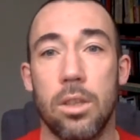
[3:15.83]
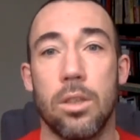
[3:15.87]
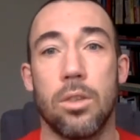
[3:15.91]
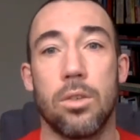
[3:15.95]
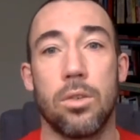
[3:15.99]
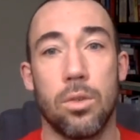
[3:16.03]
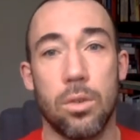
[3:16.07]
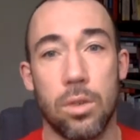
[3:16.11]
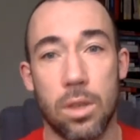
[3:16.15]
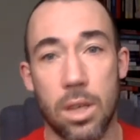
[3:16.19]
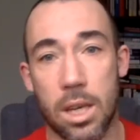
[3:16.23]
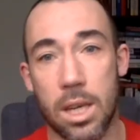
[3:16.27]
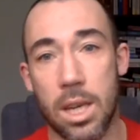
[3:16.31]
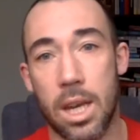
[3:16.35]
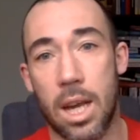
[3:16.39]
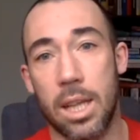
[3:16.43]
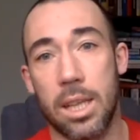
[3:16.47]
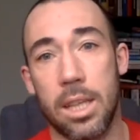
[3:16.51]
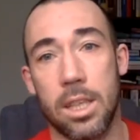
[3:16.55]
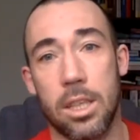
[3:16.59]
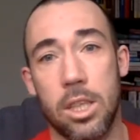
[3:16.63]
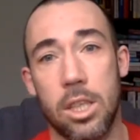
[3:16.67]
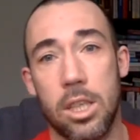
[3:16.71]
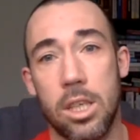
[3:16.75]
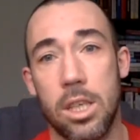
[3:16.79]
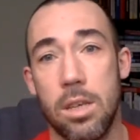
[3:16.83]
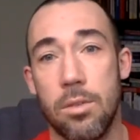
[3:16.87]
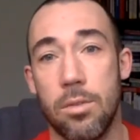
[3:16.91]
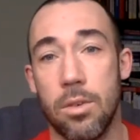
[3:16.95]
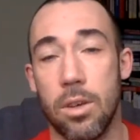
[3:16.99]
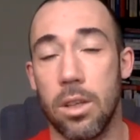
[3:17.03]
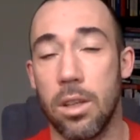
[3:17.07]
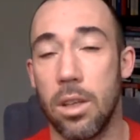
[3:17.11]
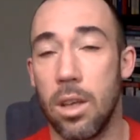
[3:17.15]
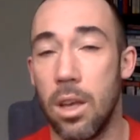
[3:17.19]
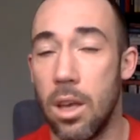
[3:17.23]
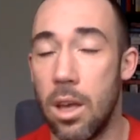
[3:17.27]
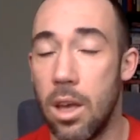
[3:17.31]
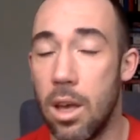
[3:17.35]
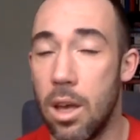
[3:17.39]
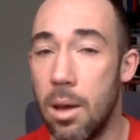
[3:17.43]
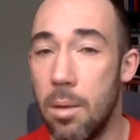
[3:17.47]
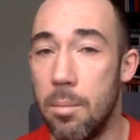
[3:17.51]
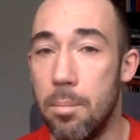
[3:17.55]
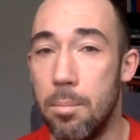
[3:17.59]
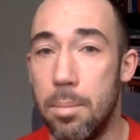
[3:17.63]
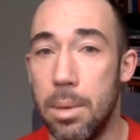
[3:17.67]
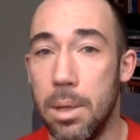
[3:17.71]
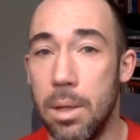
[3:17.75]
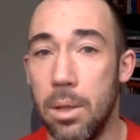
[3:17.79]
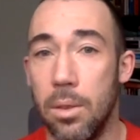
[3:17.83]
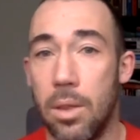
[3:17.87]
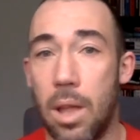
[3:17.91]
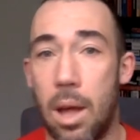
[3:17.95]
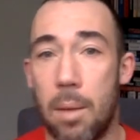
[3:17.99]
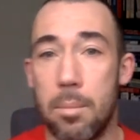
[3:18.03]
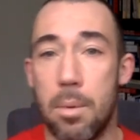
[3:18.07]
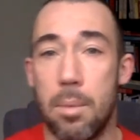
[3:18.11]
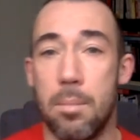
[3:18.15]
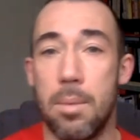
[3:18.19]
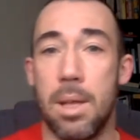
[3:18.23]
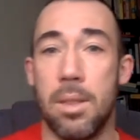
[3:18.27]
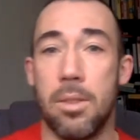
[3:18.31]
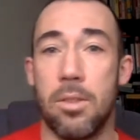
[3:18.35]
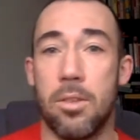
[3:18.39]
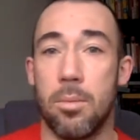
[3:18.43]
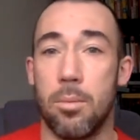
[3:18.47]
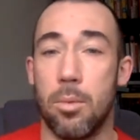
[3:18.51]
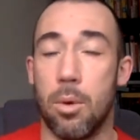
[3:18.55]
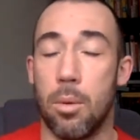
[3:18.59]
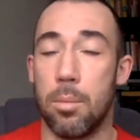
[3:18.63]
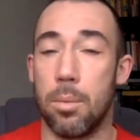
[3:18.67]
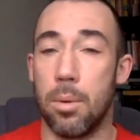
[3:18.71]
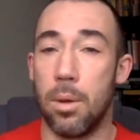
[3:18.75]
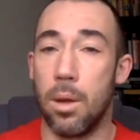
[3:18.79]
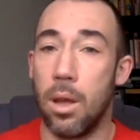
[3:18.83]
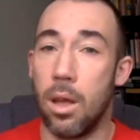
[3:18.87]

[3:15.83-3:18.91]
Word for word: so you can achieve it and build that momentum up.